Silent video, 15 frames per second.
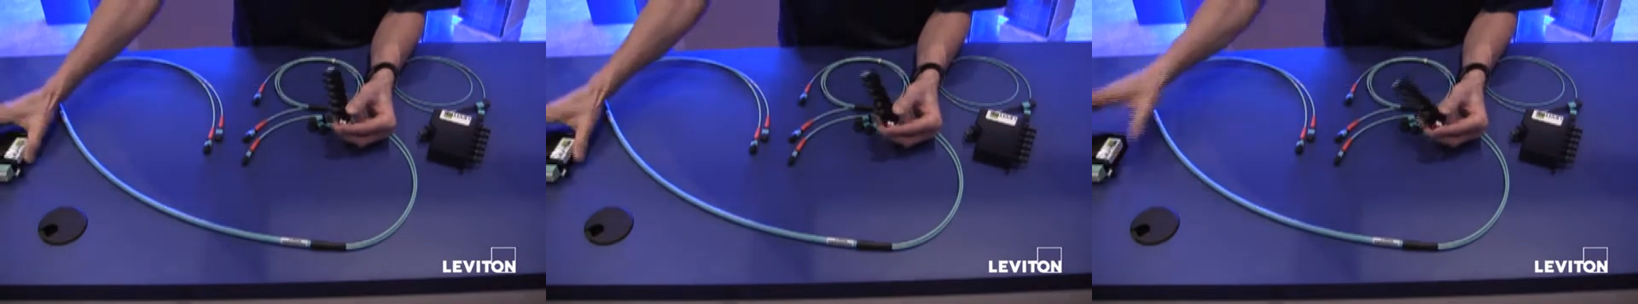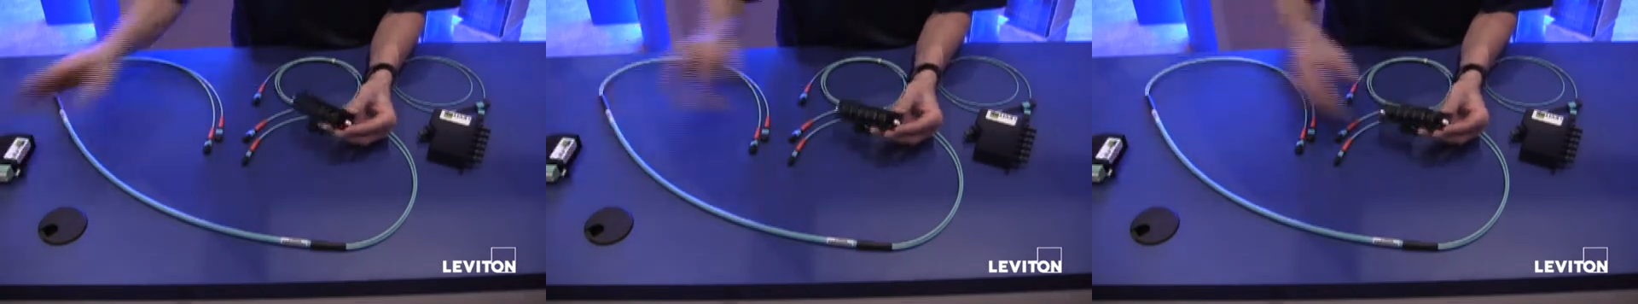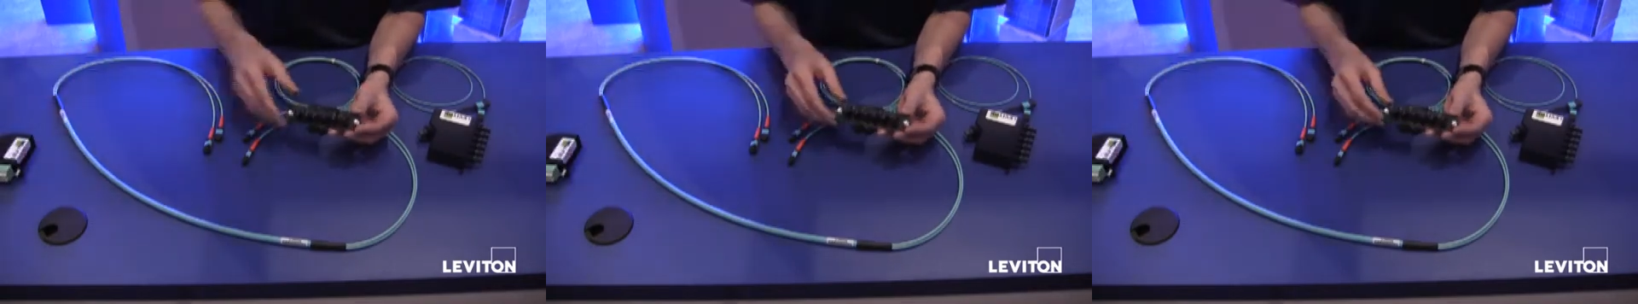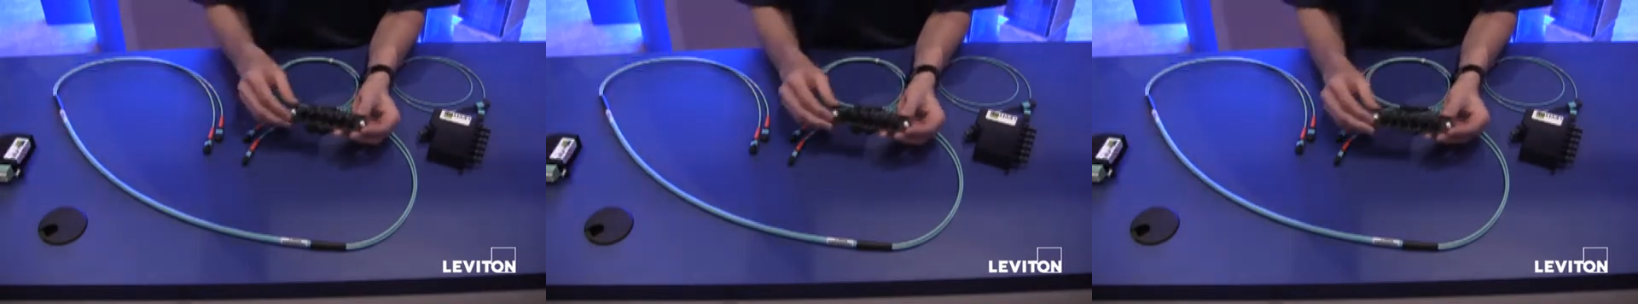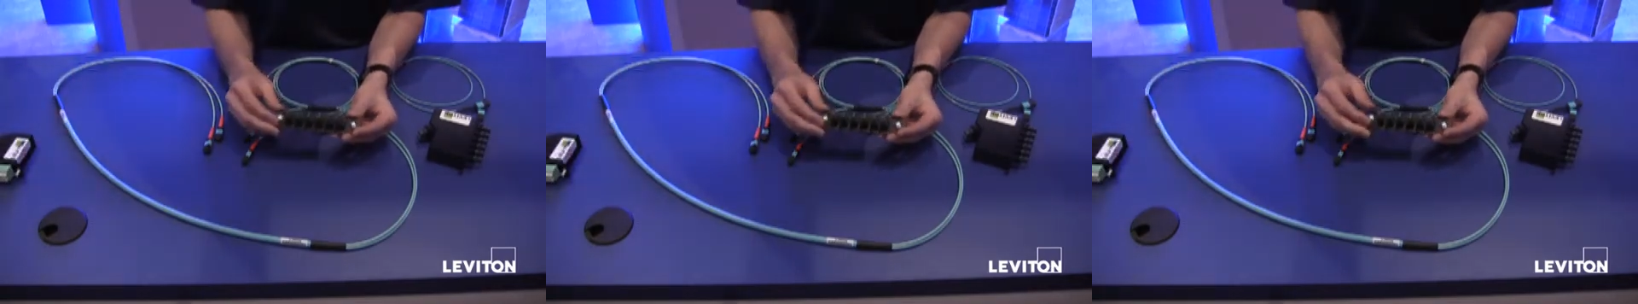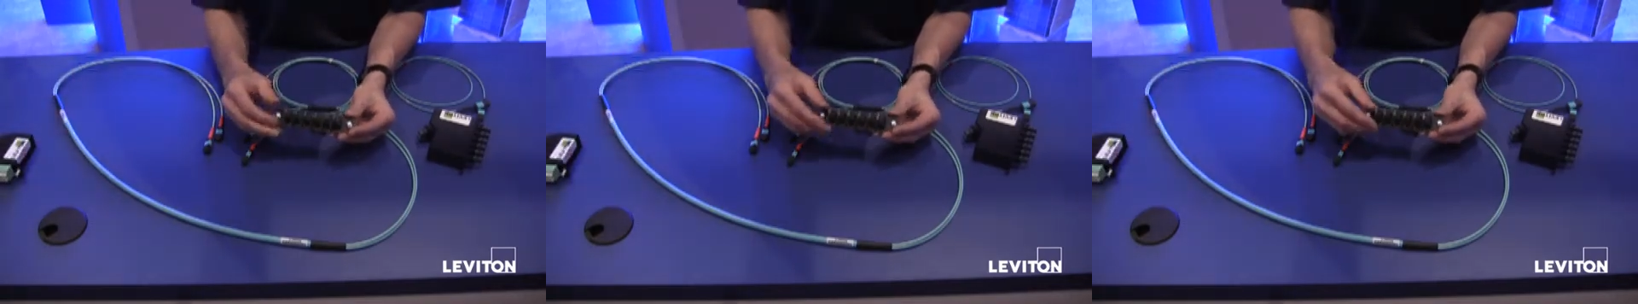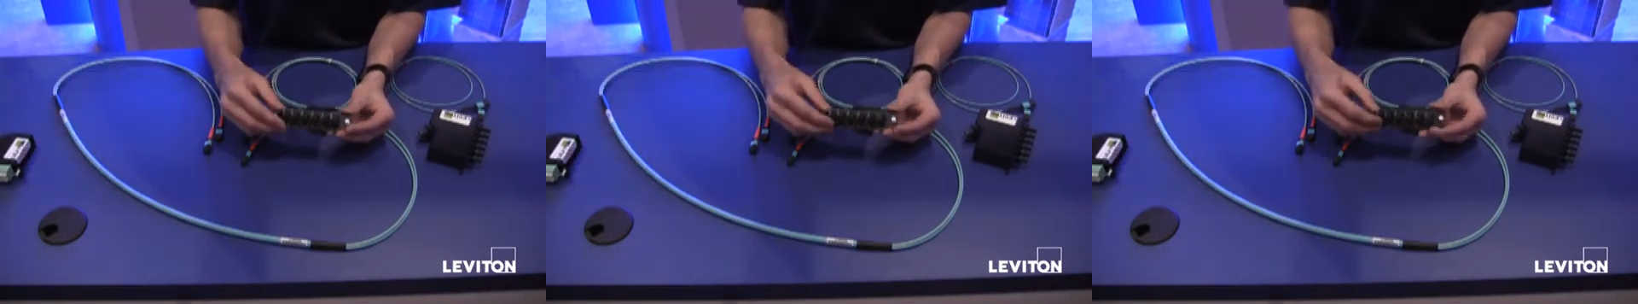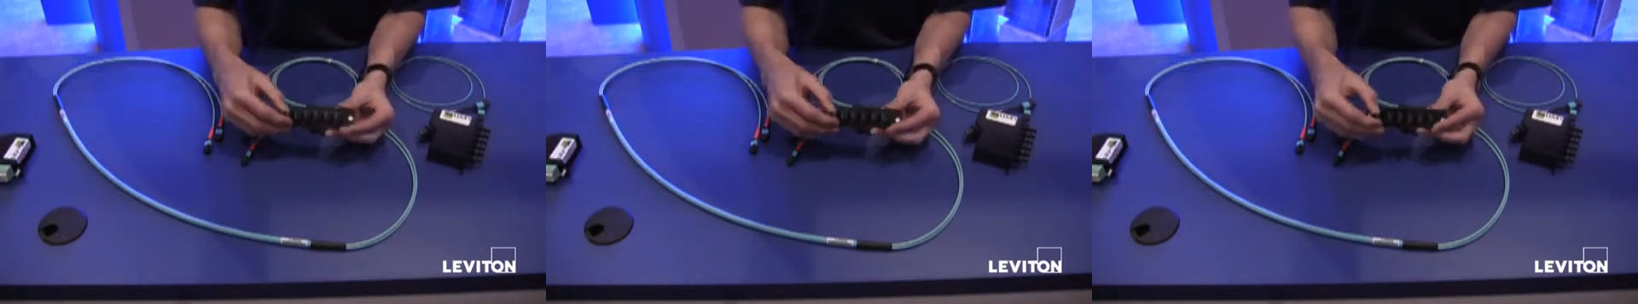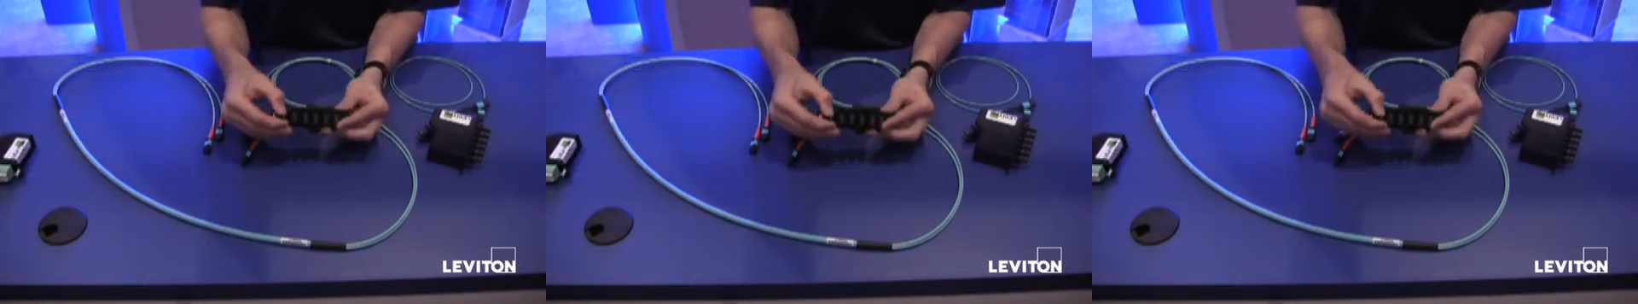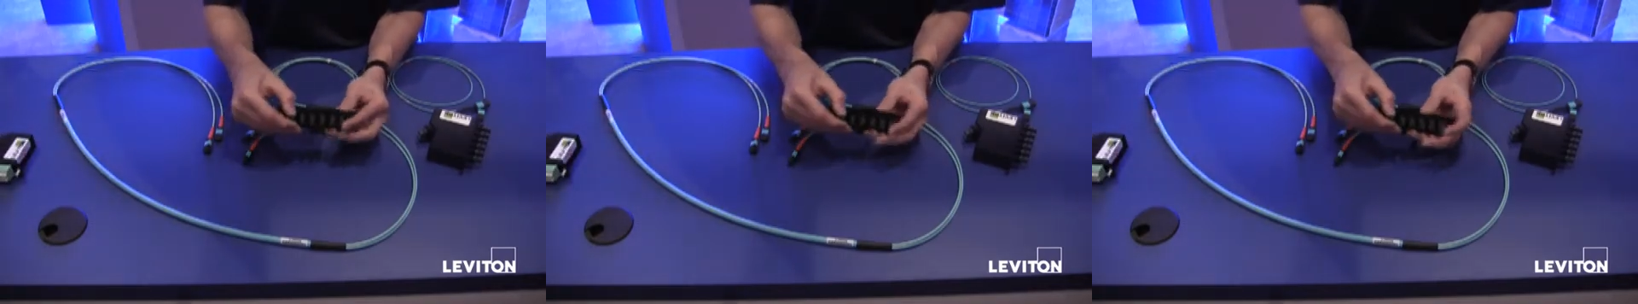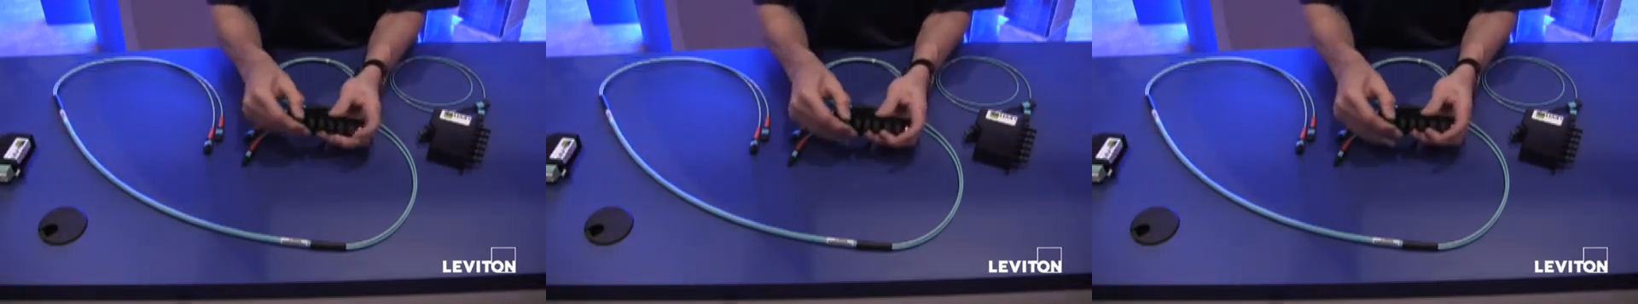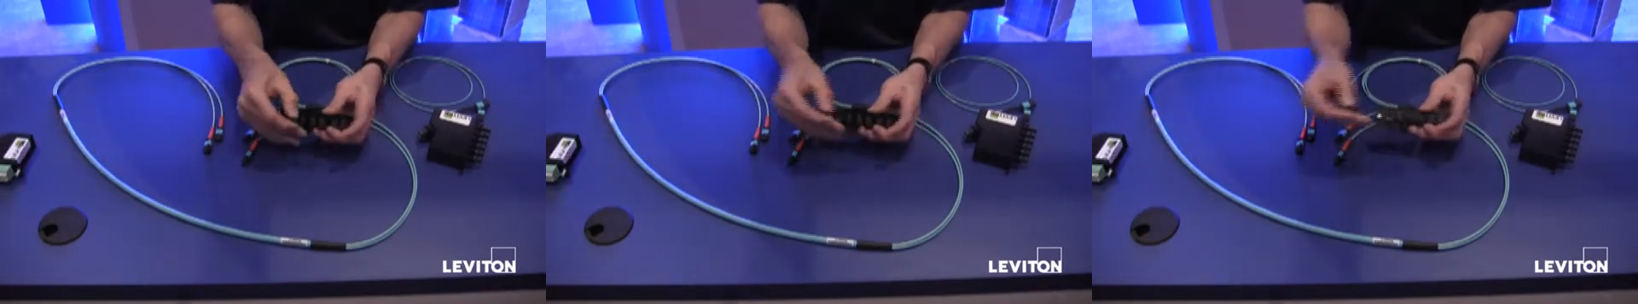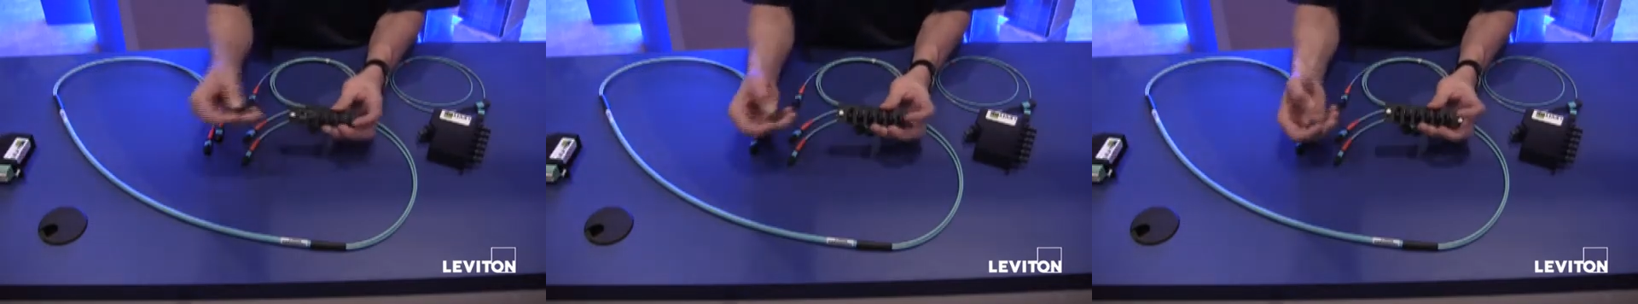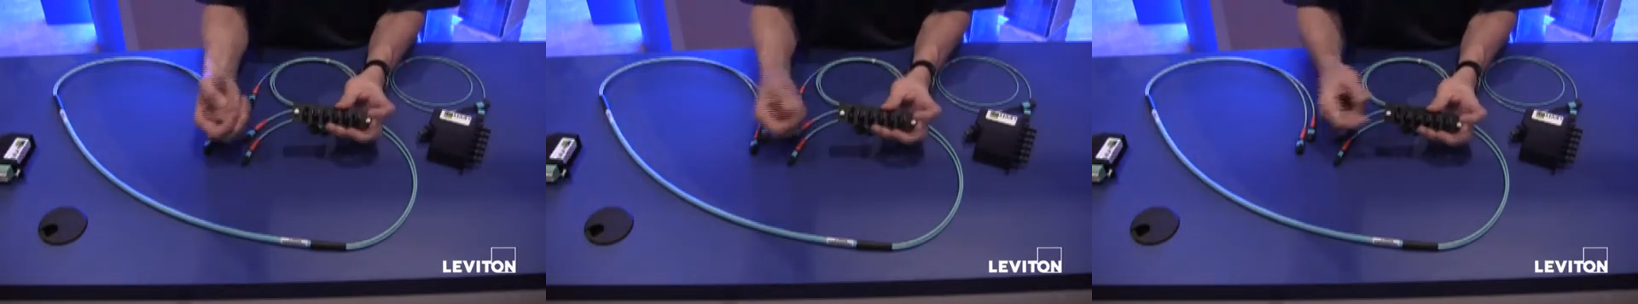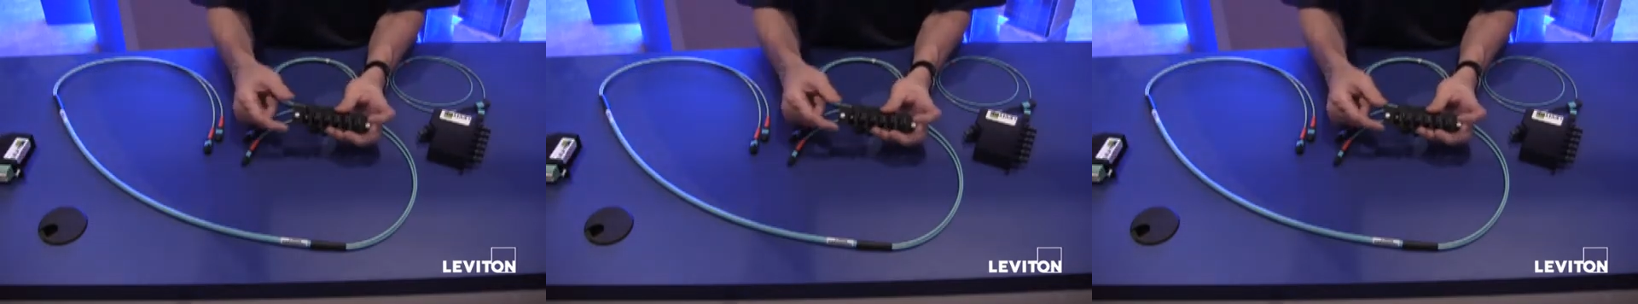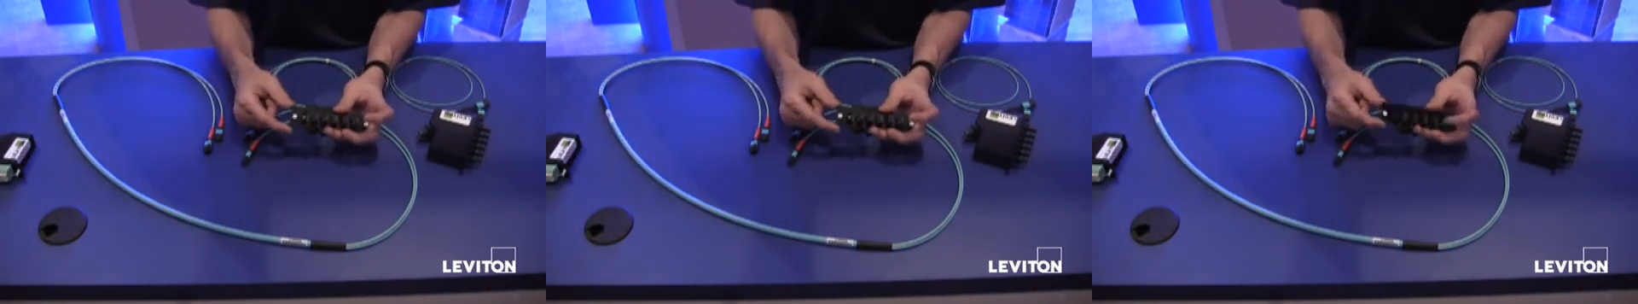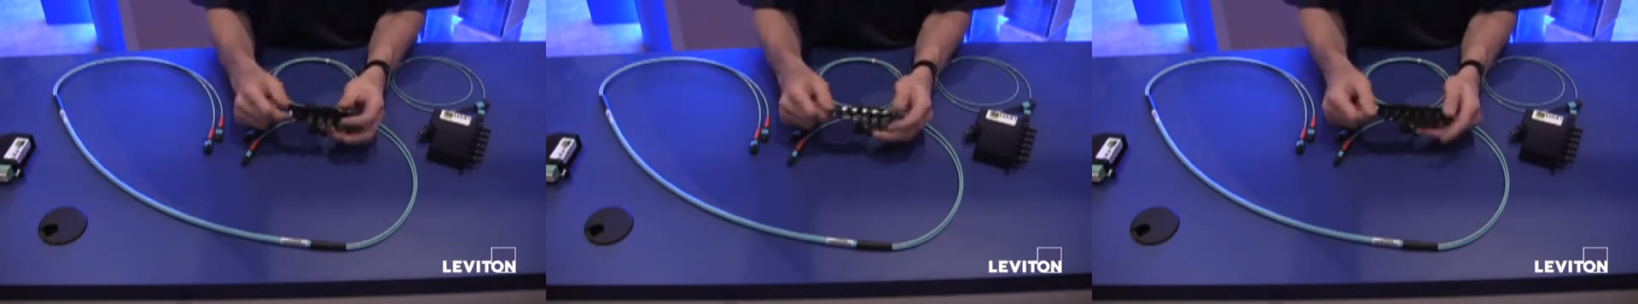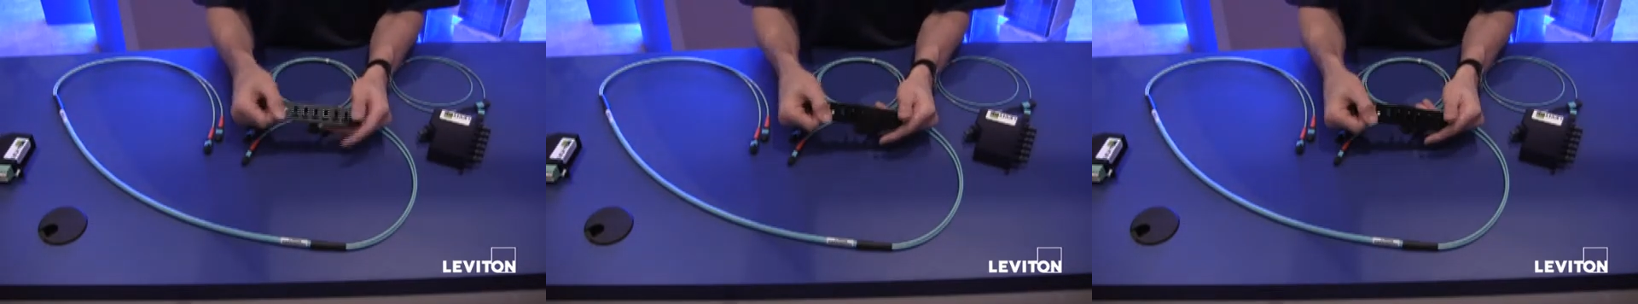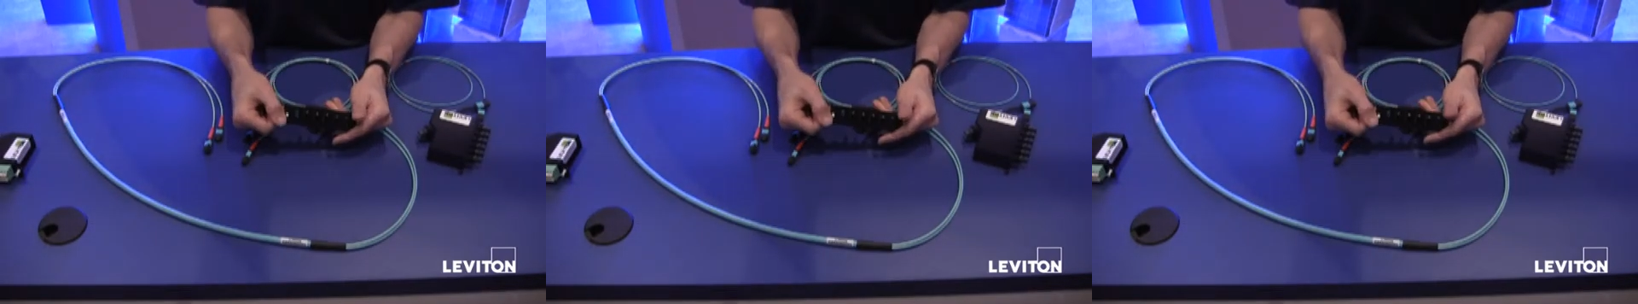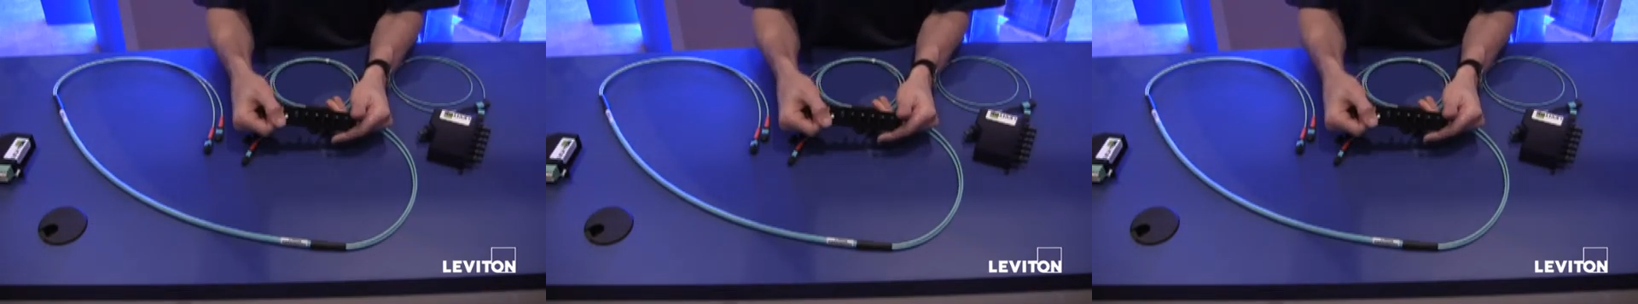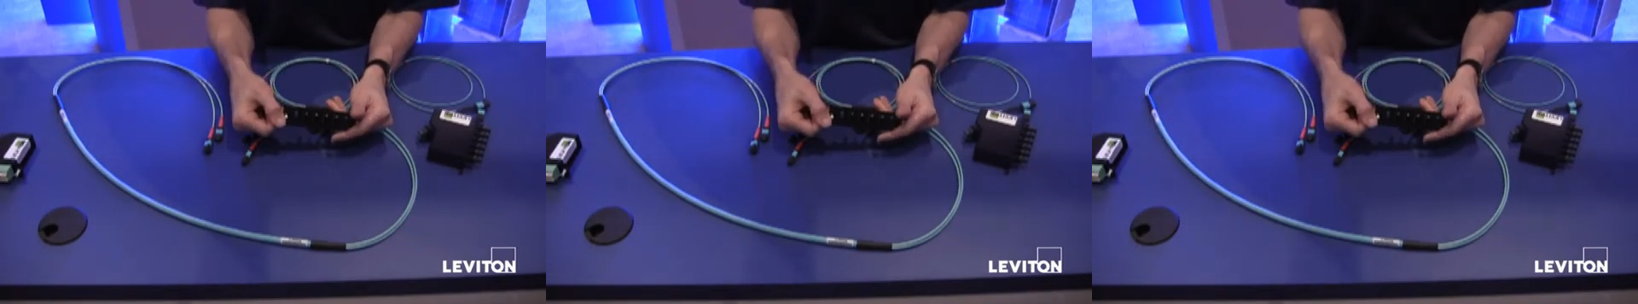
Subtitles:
No face is visible, so there are no lips to read.